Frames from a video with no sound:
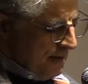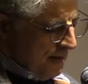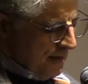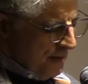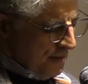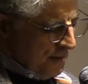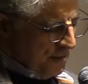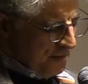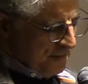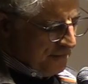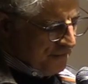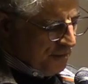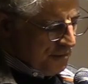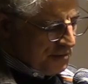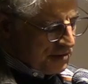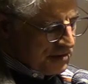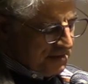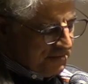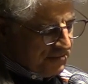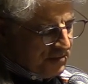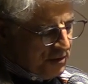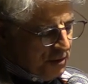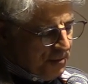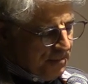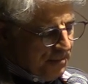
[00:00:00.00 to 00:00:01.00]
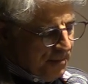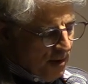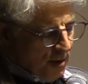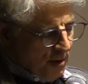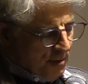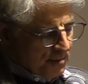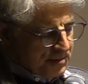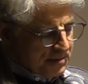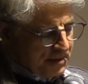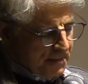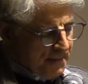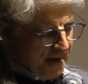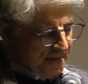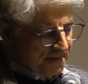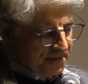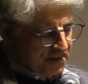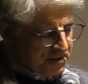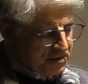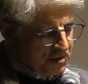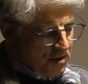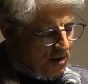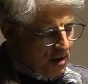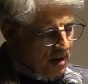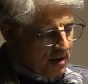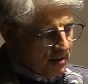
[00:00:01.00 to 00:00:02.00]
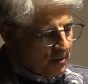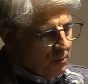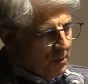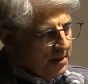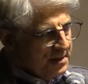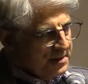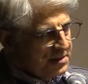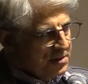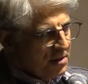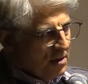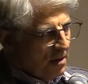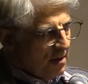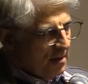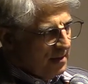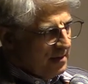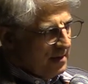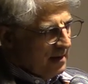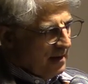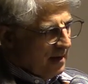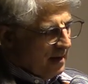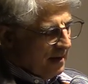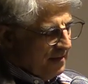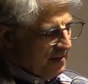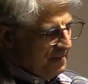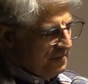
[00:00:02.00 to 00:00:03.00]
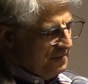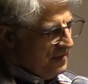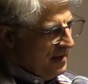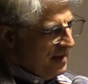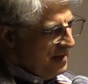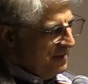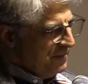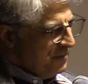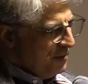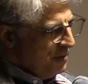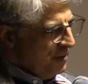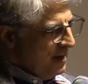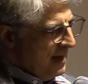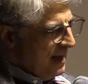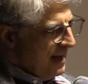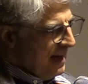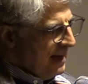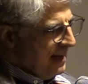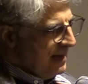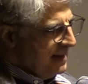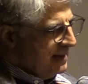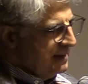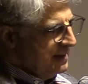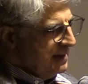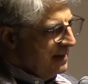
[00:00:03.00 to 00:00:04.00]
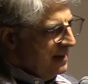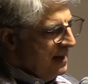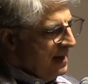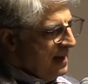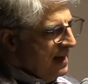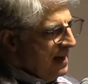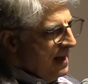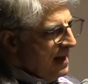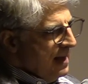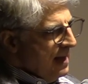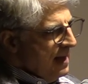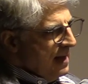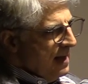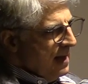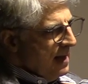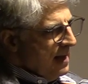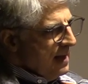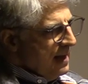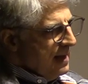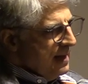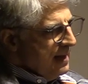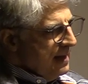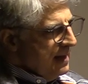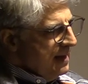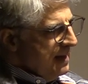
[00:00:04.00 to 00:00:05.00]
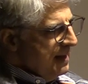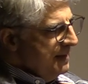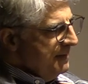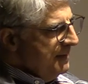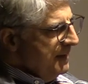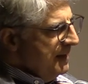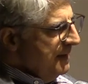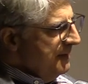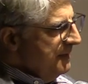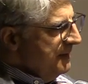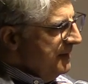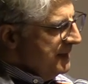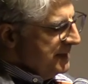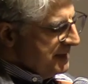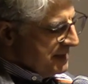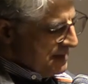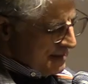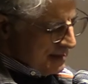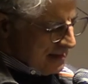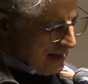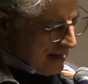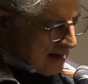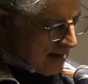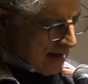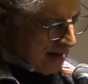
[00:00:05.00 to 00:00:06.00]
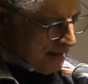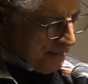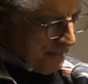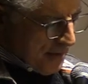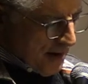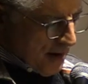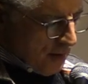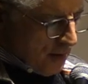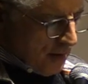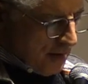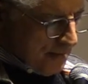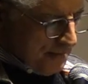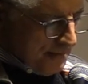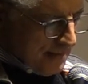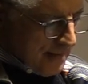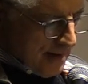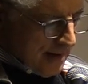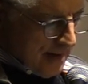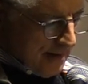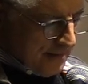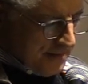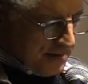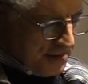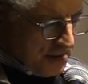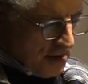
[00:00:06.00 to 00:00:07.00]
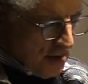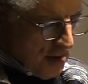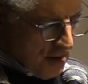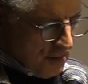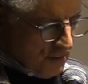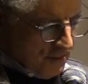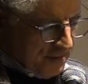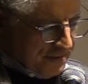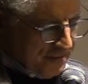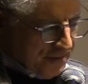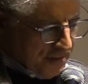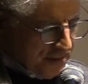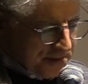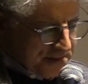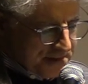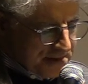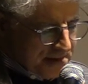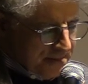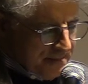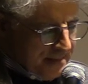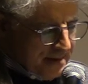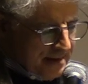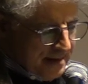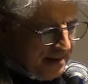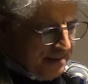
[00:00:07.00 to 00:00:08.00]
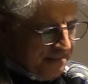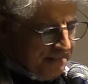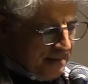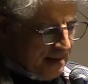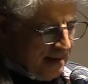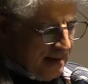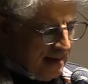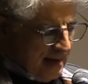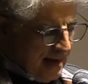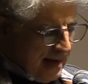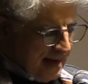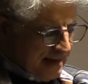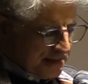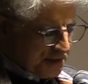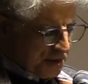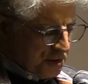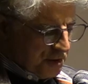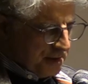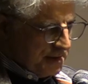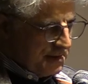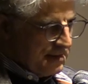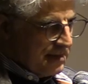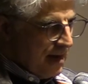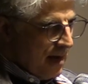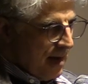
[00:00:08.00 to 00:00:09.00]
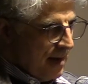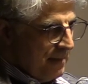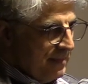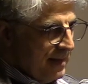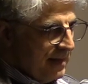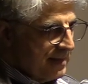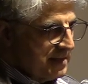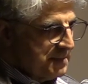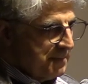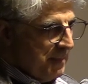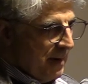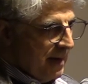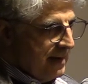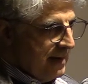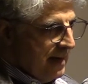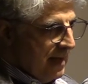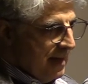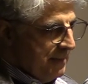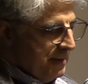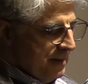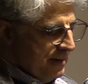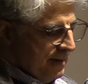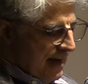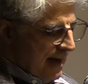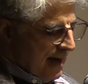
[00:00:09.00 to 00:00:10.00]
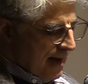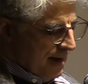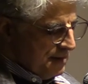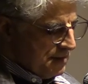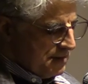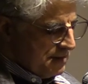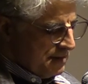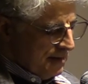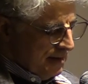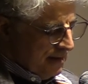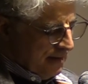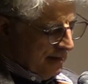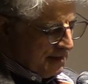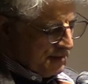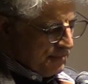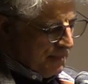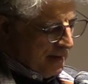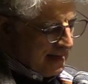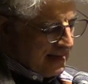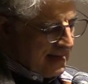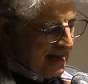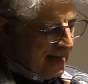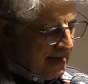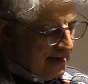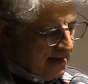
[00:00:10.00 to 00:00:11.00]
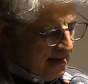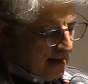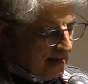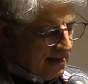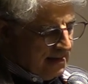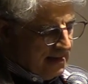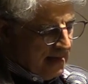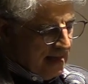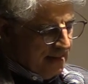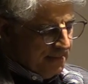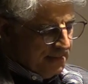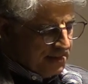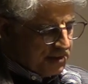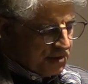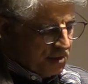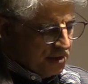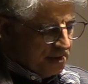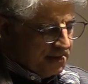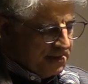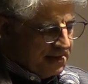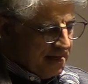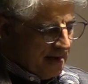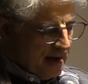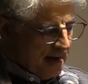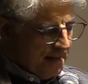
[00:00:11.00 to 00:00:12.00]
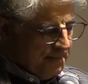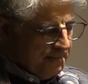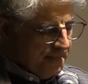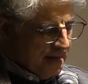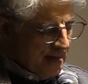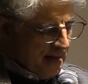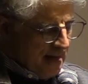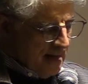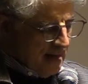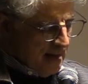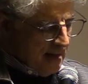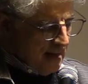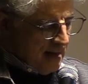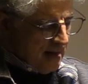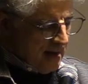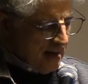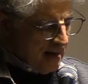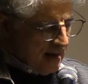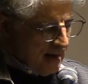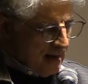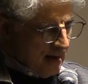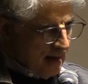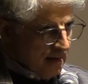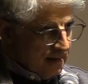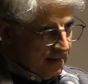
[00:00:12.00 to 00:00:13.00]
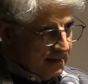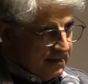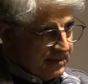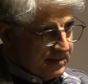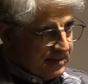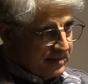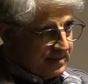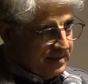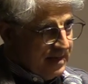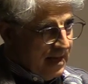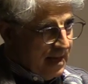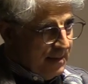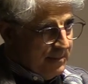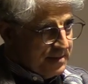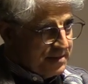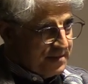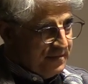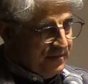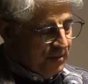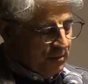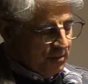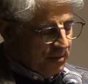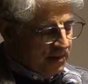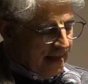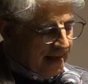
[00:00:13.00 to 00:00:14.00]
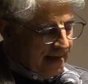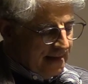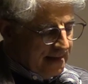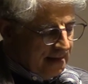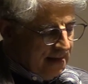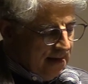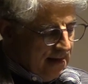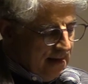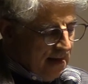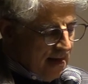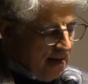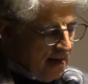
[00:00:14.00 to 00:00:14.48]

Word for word: The first of two poems about the dog. One's called uh, The Favor, and in, in this uh, poem, uh, the dog refers to me as Good Time. That's my name in the house. That's my canine name is Good Time. Elisa's name is Food Lady.